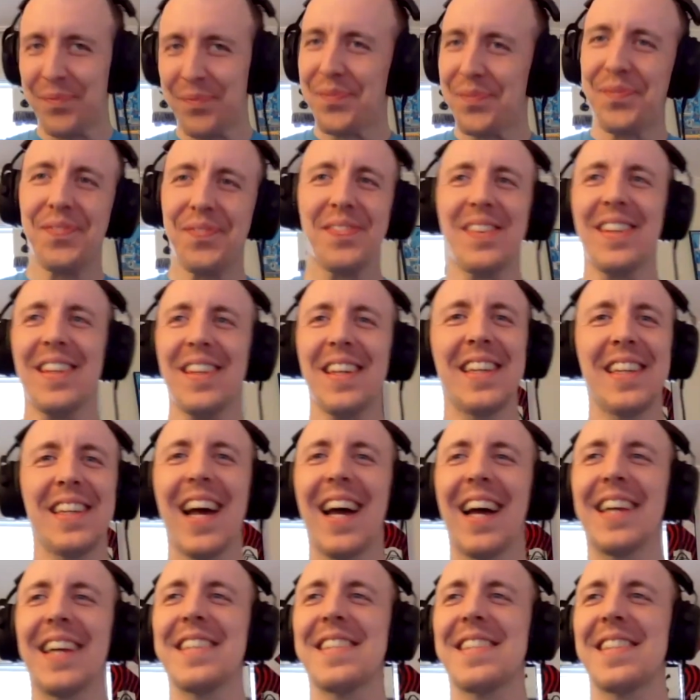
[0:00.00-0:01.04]
Yeah, it
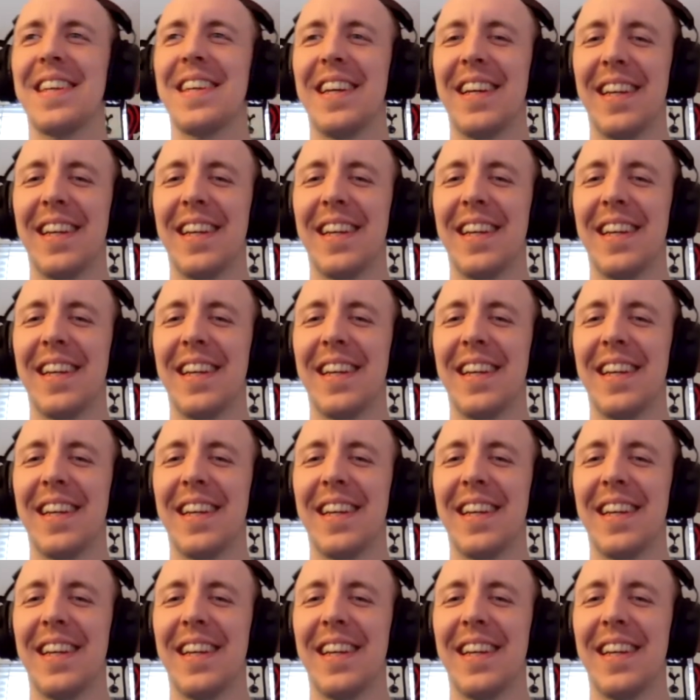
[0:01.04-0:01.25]
just yeah, like gets